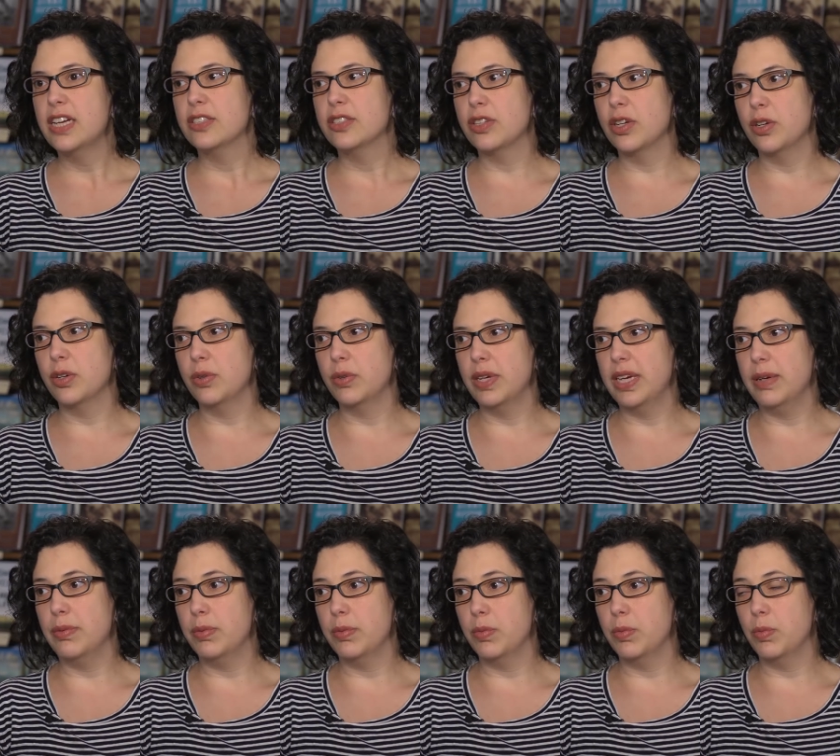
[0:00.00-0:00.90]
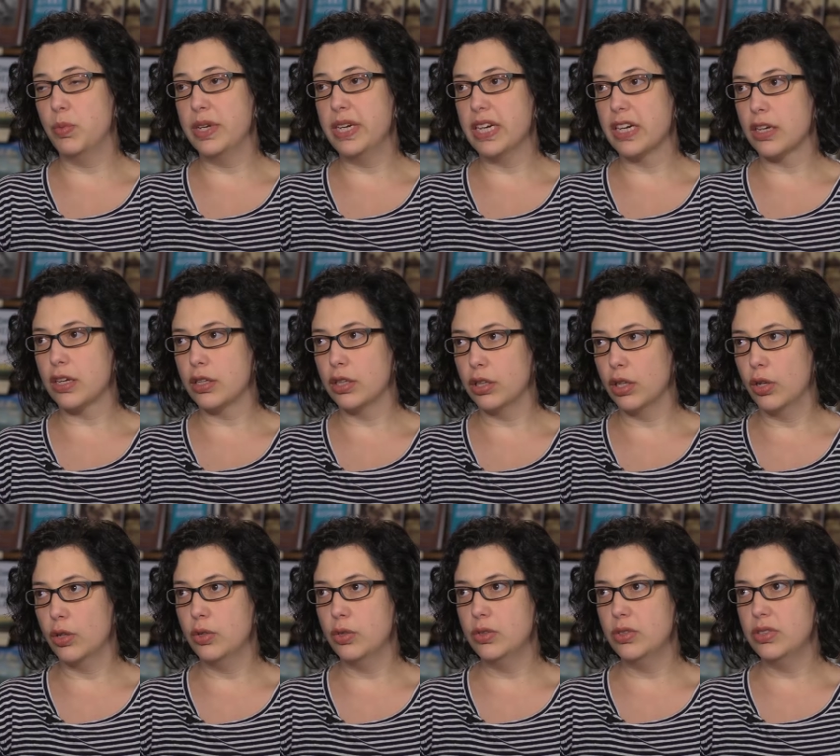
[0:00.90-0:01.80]
So when it
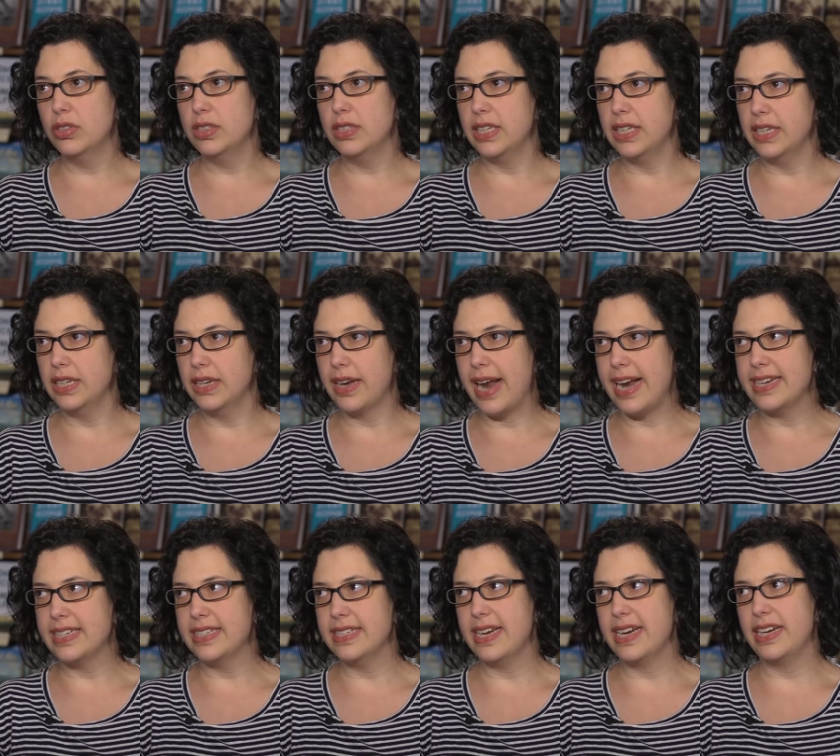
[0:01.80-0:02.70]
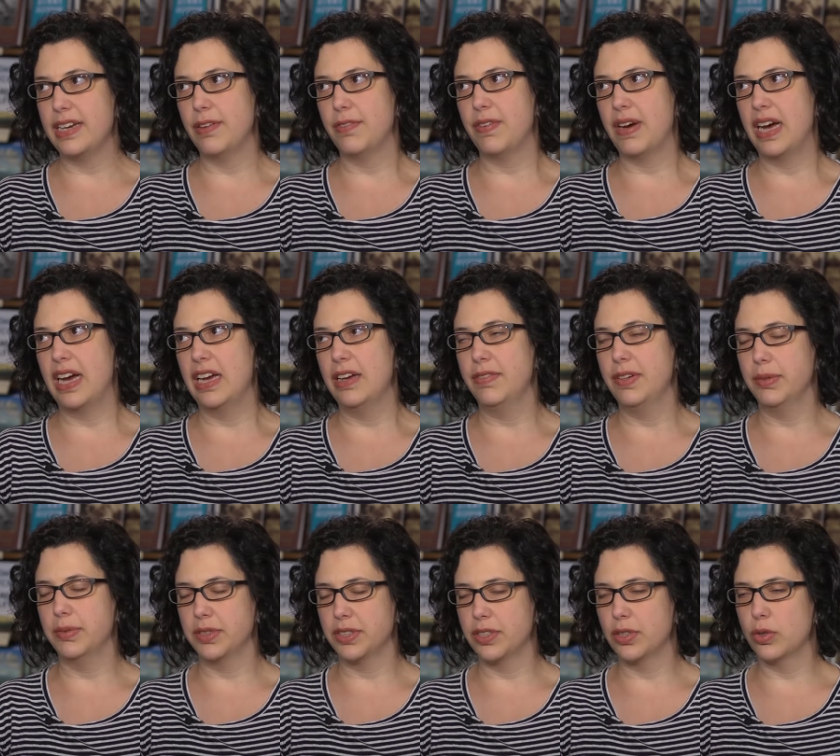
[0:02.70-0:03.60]
closed in 1985, it
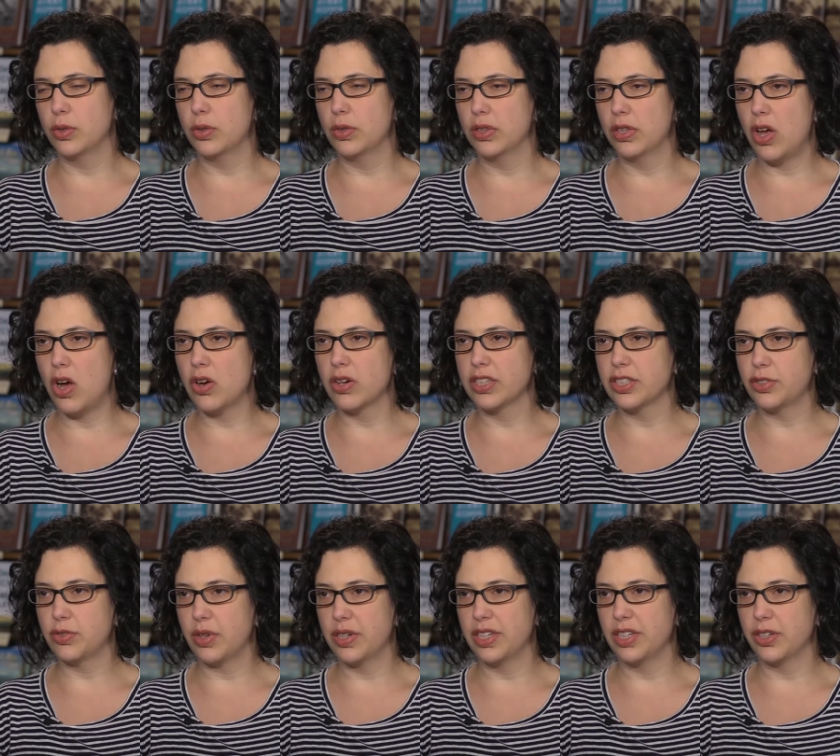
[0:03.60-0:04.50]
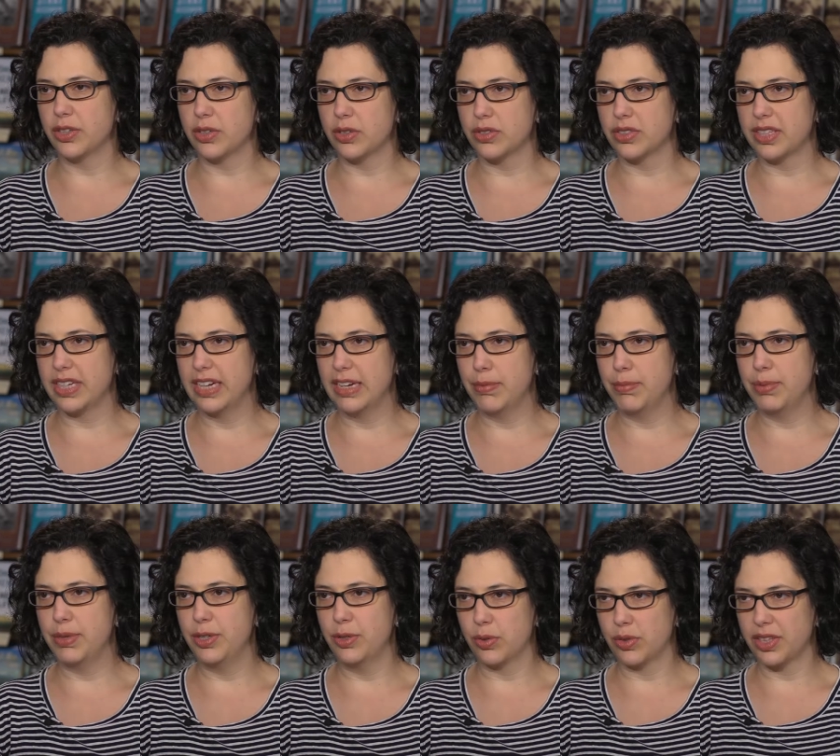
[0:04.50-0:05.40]
was the longest running girls camp
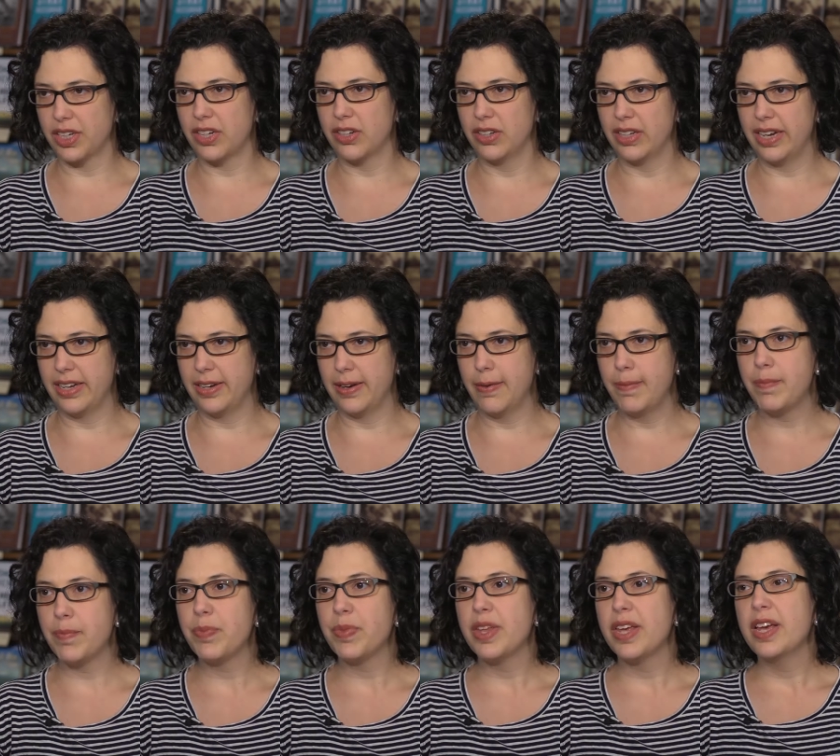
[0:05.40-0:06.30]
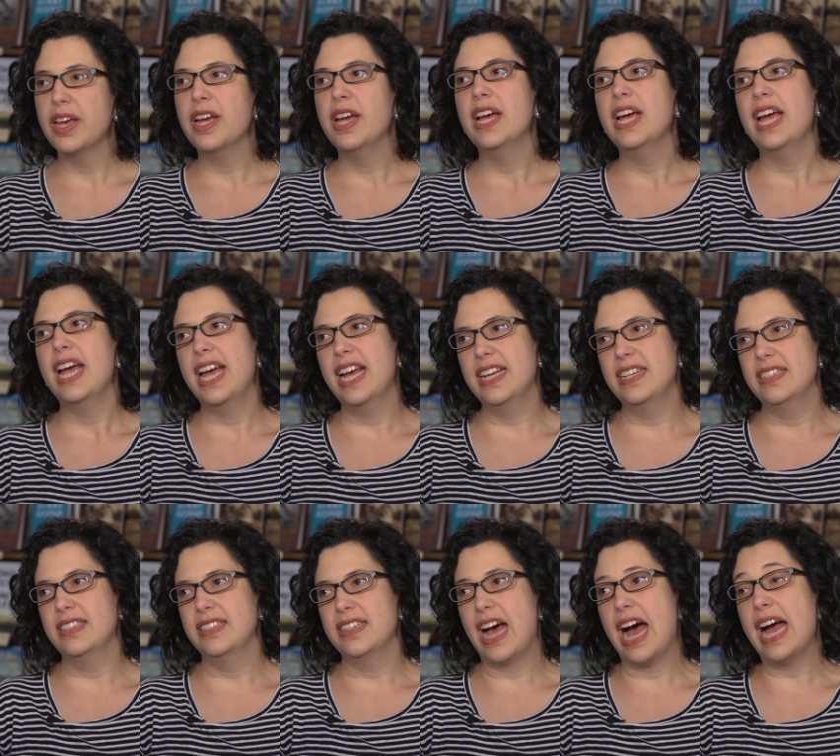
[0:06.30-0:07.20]
in North Carolina. Oh.
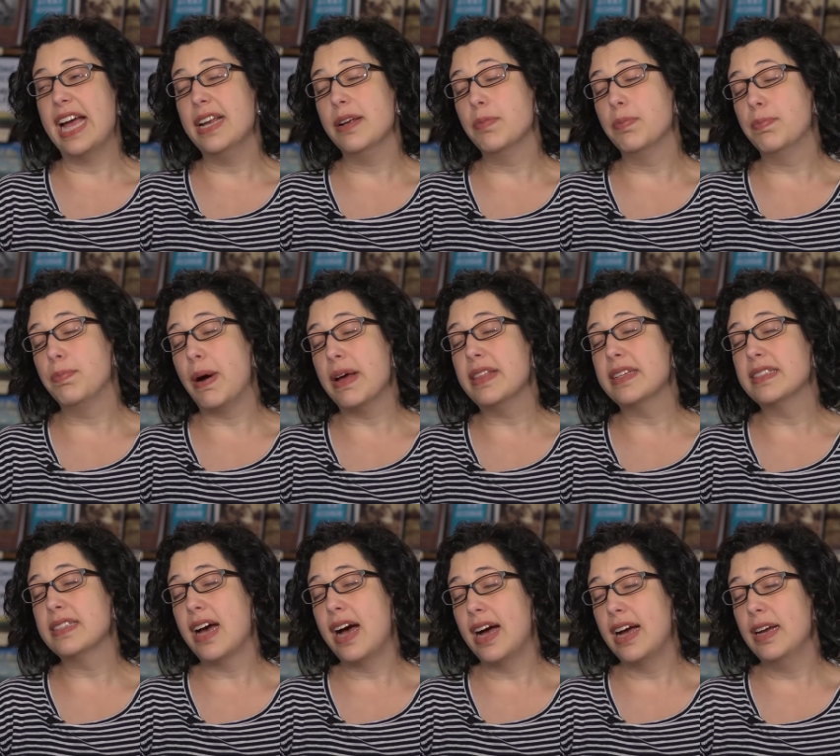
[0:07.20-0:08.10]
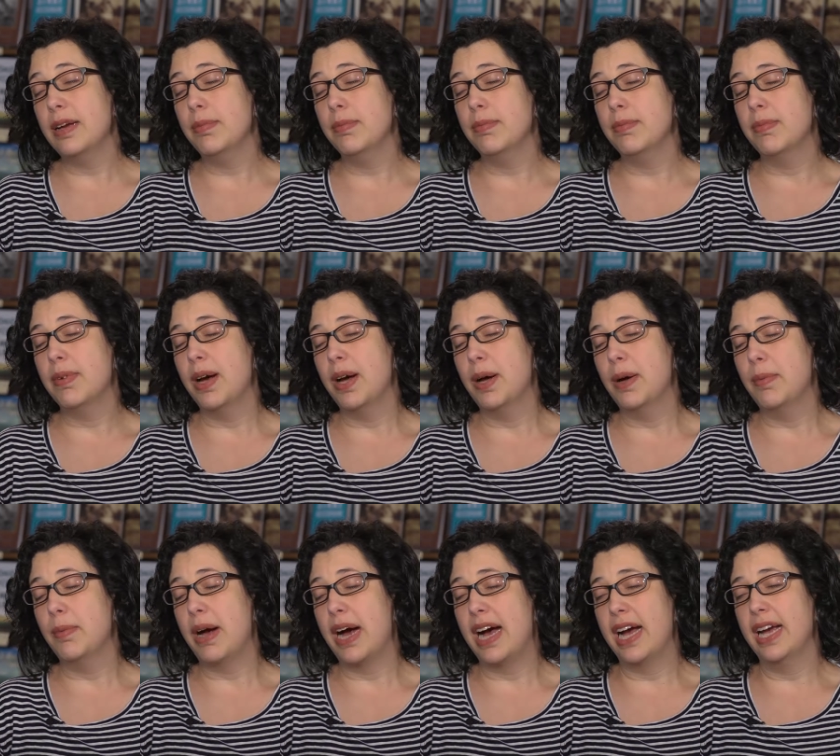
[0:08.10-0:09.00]
And by the time
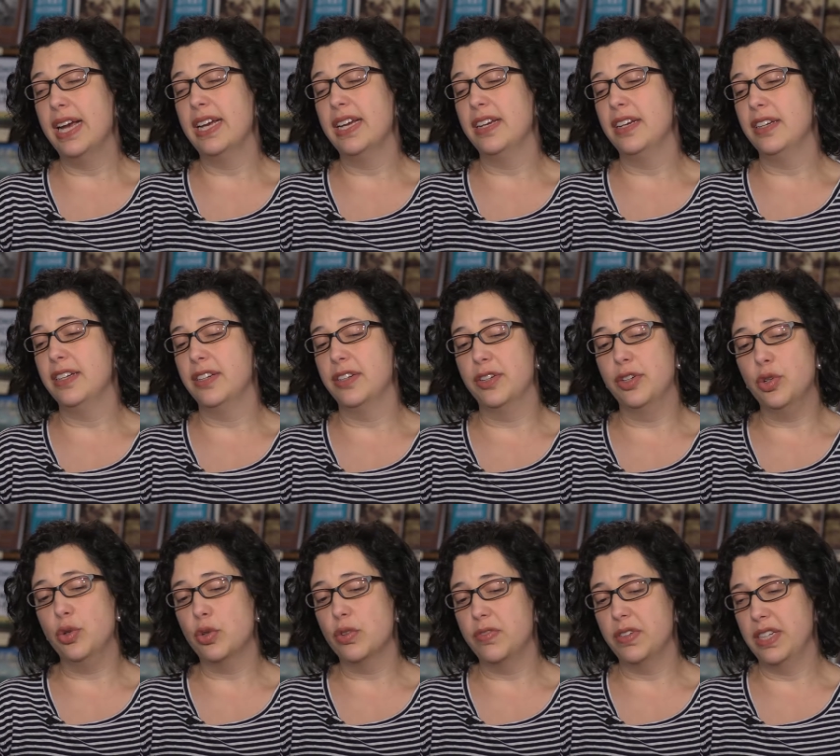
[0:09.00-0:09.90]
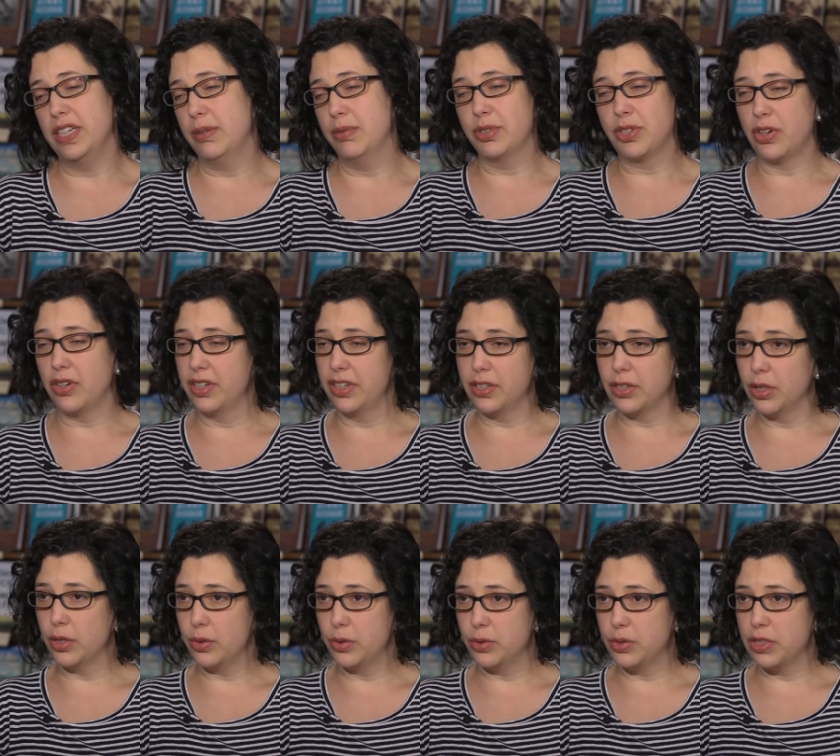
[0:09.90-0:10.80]
I knew of it, it was already
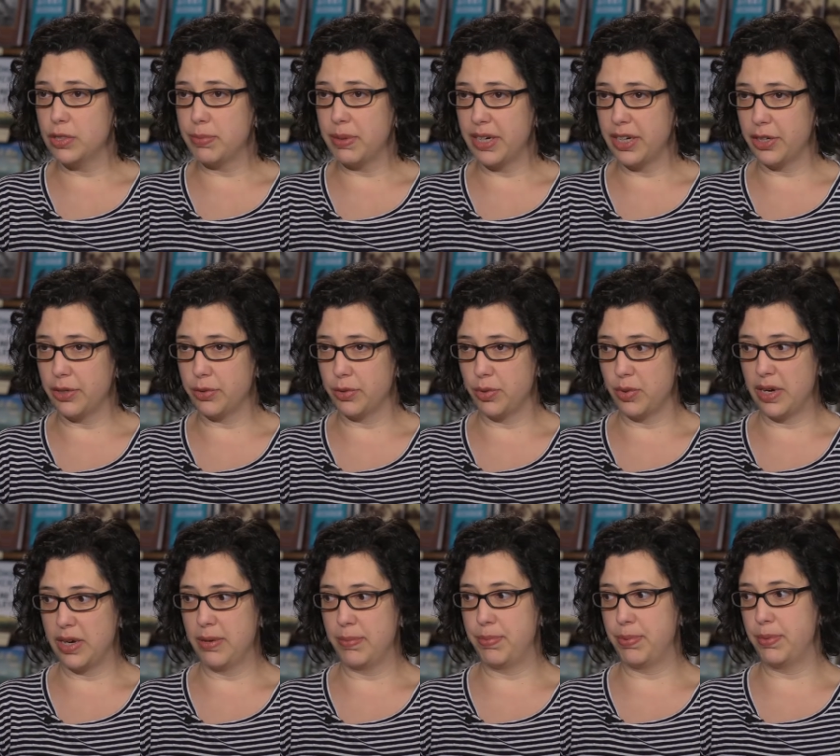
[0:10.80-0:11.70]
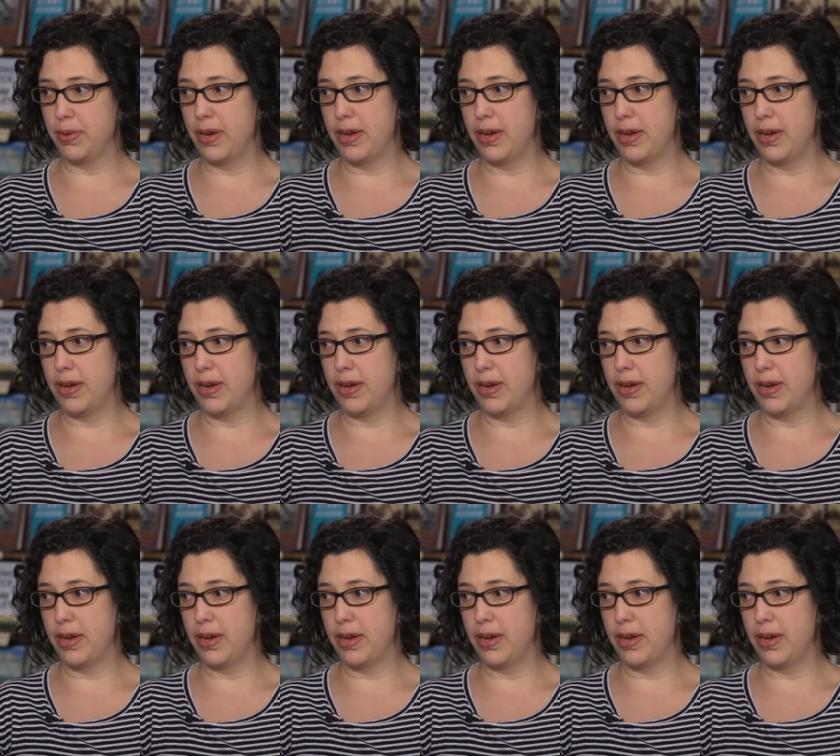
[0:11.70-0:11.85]
closed. But I grew up